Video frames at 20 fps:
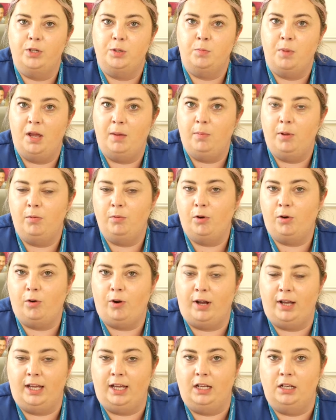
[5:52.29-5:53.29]
which may be
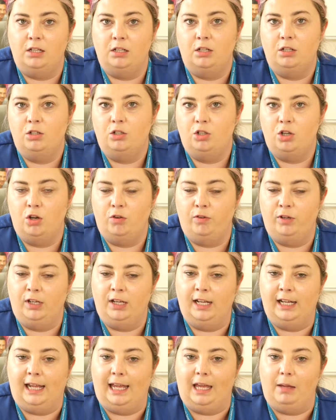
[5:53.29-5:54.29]
required
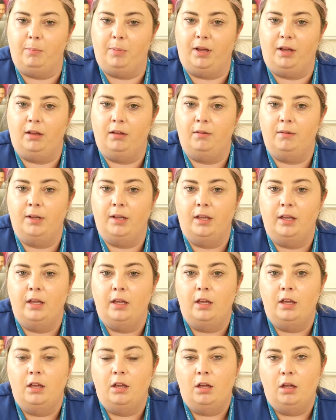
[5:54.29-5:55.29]
during your labour.
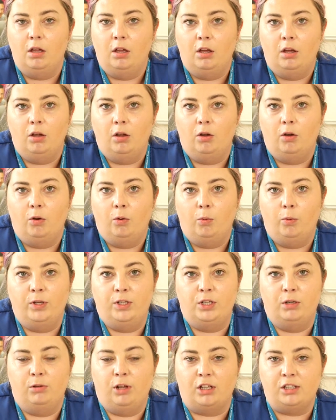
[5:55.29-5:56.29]
We
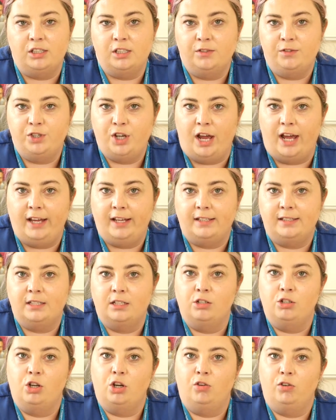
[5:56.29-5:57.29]
do lots of checks,
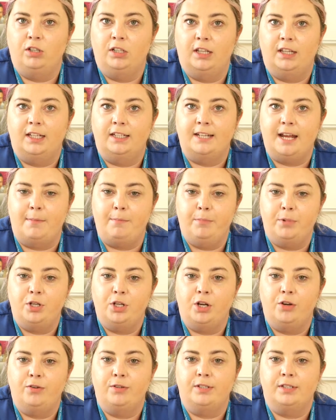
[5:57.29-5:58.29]
ensuring that the
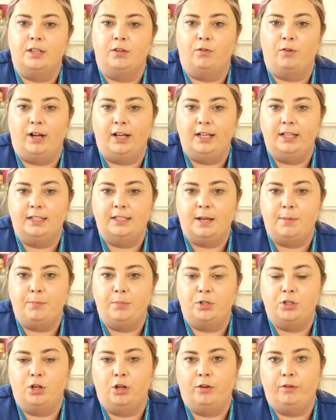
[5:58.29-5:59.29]
temperature is the right
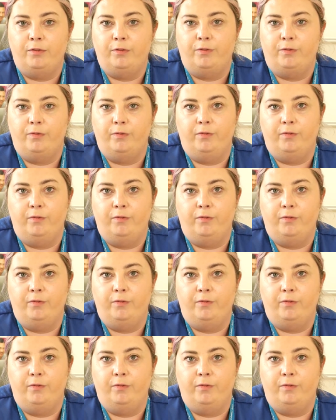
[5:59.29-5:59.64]
temperature